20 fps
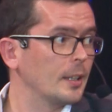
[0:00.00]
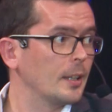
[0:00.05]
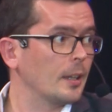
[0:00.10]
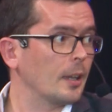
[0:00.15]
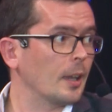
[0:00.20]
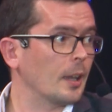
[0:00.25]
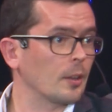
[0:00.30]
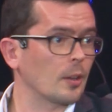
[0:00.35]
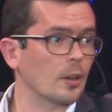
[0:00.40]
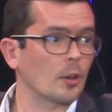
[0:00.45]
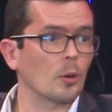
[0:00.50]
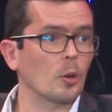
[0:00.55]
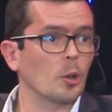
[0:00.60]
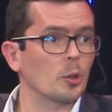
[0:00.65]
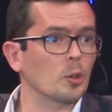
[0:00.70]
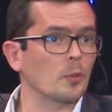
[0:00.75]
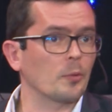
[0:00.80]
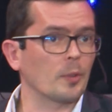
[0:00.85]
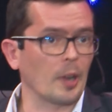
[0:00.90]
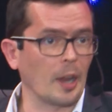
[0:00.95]
And there are a
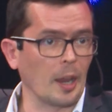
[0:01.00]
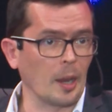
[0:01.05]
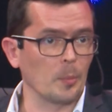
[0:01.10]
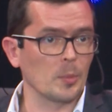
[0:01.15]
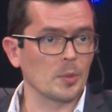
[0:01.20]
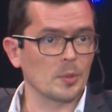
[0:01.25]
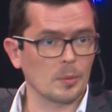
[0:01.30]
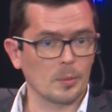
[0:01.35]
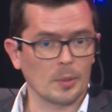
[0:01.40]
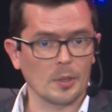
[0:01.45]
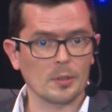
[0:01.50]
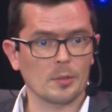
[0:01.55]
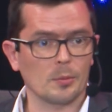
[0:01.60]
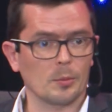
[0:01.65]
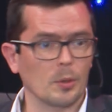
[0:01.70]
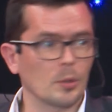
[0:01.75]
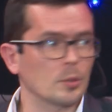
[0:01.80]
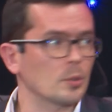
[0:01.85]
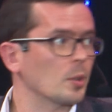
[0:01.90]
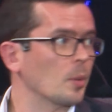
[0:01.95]
lot of claims because
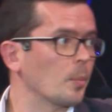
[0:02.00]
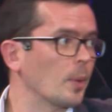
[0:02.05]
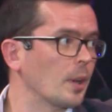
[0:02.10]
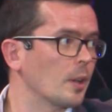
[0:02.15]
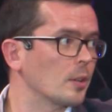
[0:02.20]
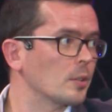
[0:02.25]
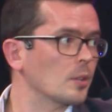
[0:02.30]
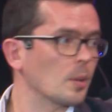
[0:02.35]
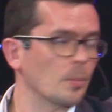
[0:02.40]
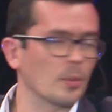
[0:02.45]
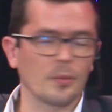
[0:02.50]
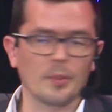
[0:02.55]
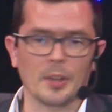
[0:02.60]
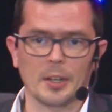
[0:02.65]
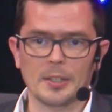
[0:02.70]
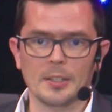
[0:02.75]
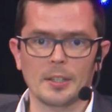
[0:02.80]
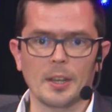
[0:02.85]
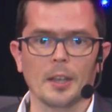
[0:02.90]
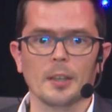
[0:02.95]
we also manage some of their
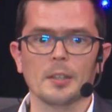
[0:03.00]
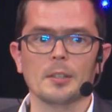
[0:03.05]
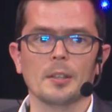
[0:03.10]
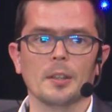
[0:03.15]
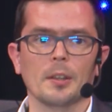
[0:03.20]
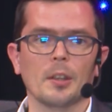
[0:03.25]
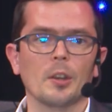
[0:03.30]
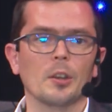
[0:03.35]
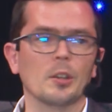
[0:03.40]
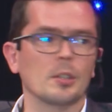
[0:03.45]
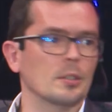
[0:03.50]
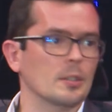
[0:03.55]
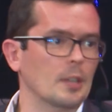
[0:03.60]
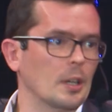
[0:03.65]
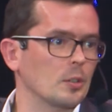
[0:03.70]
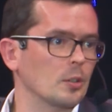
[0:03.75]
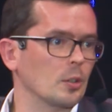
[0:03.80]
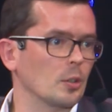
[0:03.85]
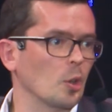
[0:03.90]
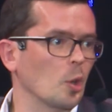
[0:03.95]
sales. And here is
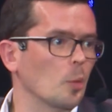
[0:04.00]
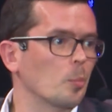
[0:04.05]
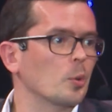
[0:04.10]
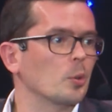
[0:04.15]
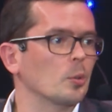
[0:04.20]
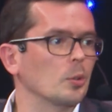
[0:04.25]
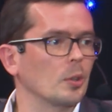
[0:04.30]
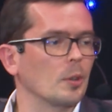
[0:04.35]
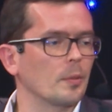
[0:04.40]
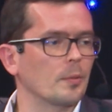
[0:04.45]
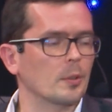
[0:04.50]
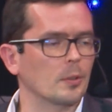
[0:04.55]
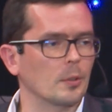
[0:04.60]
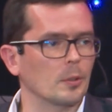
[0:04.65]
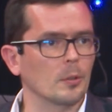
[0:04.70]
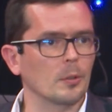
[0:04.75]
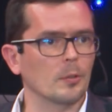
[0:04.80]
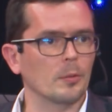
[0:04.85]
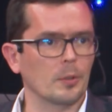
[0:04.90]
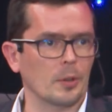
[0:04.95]
actually the opportunity
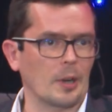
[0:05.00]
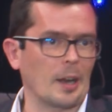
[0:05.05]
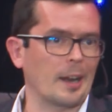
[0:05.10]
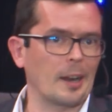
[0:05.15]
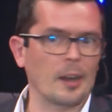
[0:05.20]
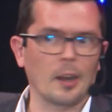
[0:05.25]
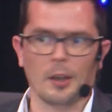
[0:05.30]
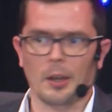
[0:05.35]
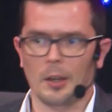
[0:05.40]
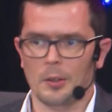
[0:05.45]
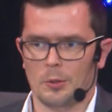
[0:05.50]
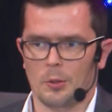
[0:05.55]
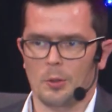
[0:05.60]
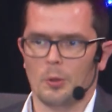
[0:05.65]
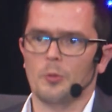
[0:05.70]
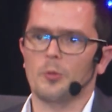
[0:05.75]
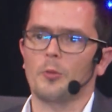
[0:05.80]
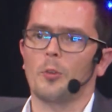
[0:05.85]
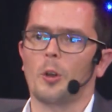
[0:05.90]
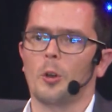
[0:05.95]
for Hungarians
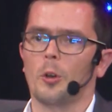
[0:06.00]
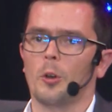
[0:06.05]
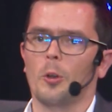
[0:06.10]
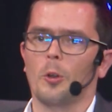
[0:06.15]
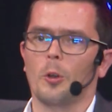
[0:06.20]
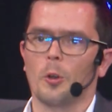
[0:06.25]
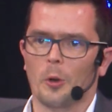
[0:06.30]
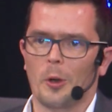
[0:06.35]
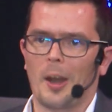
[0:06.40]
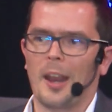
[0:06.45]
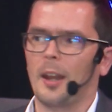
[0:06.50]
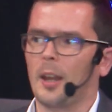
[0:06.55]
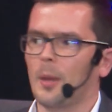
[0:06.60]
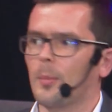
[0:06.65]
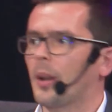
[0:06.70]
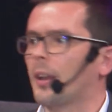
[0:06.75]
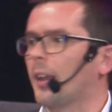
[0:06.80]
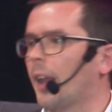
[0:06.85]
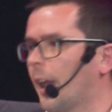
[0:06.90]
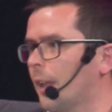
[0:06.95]
or
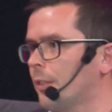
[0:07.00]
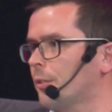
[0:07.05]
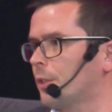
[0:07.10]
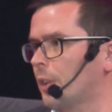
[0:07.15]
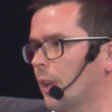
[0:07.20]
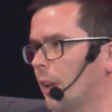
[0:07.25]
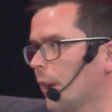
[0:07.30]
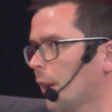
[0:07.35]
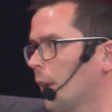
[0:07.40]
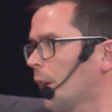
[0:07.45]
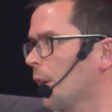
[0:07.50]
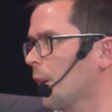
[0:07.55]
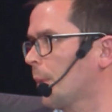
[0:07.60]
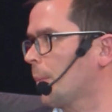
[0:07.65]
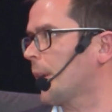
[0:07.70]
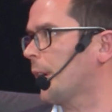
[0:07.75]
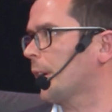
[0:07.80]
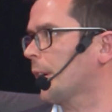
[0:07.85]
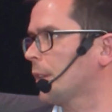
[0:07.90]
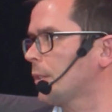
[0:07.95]
anybody entering Hungarian
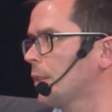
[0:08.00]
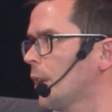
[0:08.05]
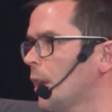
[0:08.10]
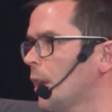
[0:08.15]
market